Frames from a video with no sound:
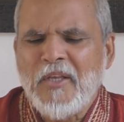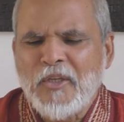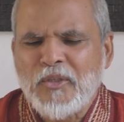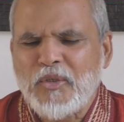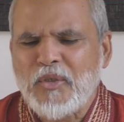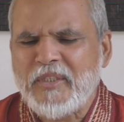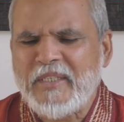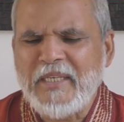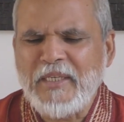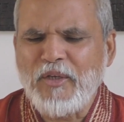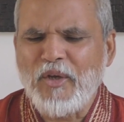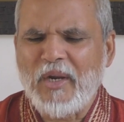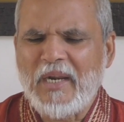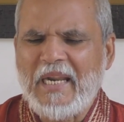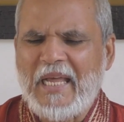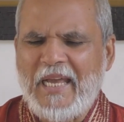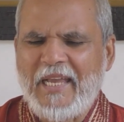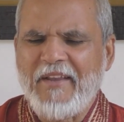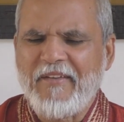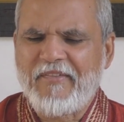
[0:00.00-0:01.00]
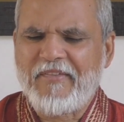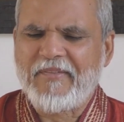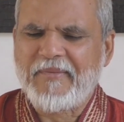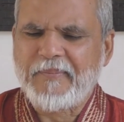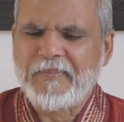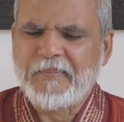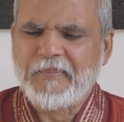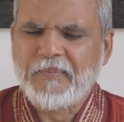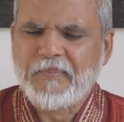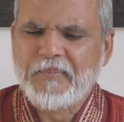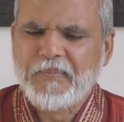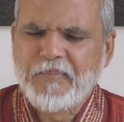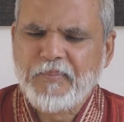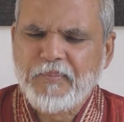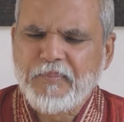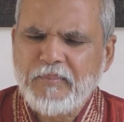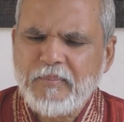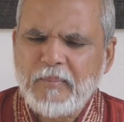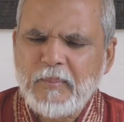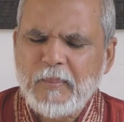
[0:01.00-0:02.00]
So see your life,
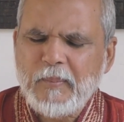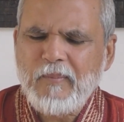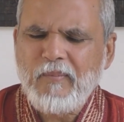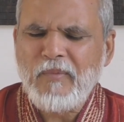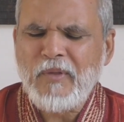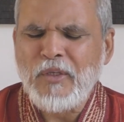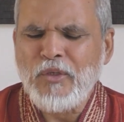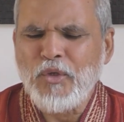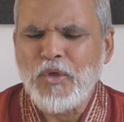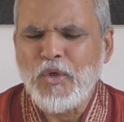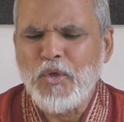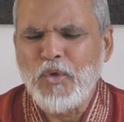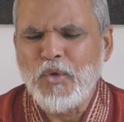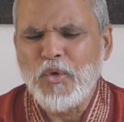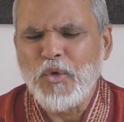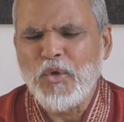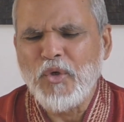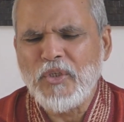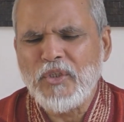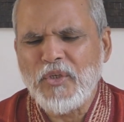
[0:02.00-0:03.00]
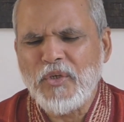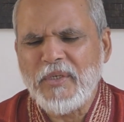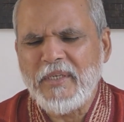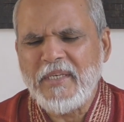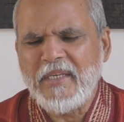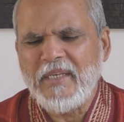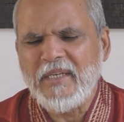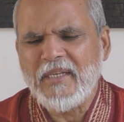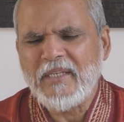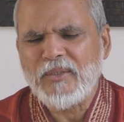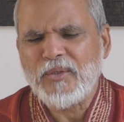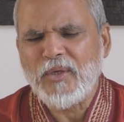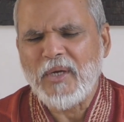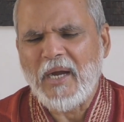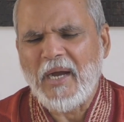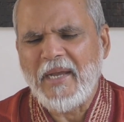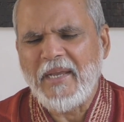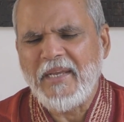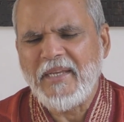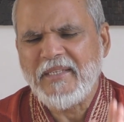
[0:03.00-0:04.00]
your nose, your ears, your
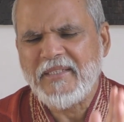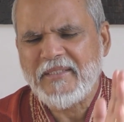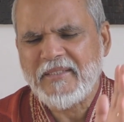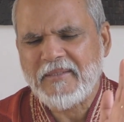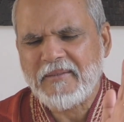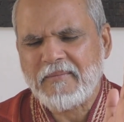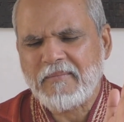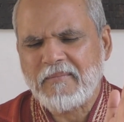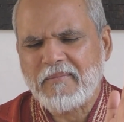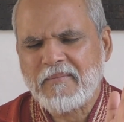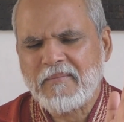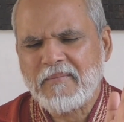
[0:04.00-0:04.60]
eyes,